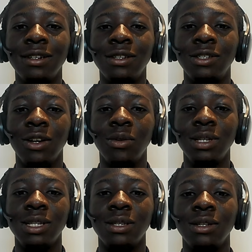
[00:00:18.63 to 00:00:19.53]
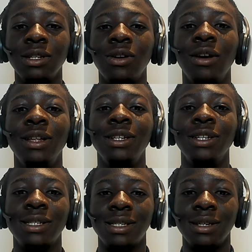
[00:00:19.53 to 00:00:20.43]
So this is literally
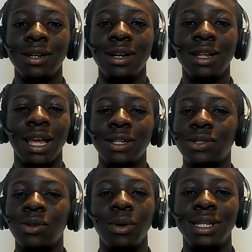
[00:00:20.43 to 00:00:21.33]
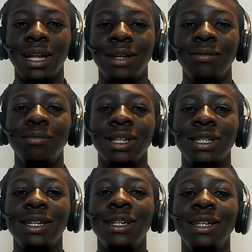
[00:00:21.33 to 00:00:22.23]
just like storytelling, but
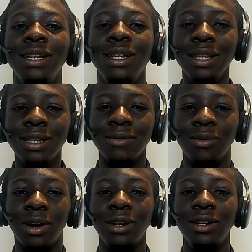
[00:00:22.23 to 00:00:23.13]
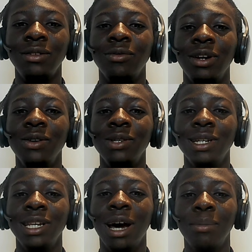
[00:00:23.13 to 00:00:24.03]
in this one, we're
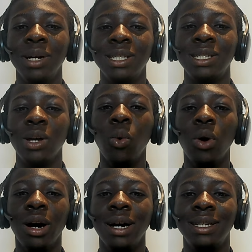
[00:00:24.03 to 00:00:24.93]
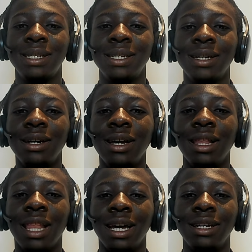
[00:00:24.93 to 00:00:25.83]
using numbers to words,
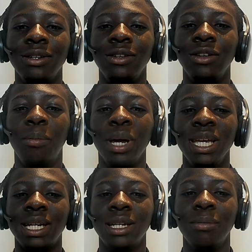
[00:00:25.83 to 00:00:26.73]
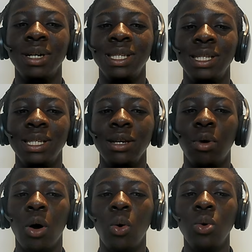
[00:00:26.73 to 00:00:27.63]
like your basic number
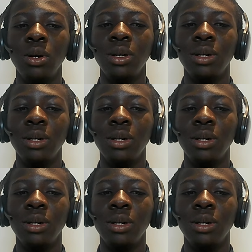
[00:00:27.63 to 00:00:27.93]
0,